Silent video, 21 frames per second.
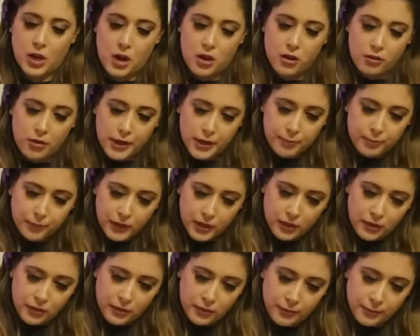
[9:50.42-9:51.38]
All right,
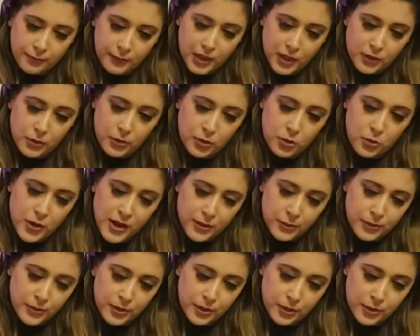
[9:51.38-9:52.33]
and 2
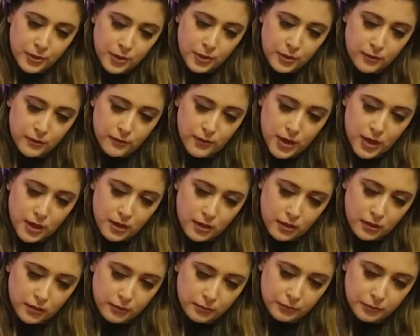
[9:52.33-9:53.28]
ounces of
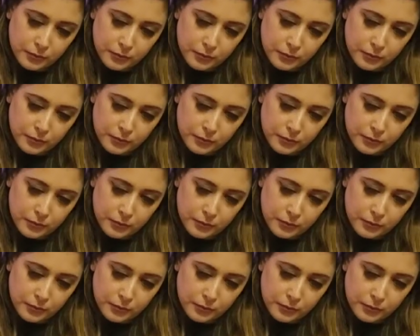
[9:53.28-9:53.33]
vodka.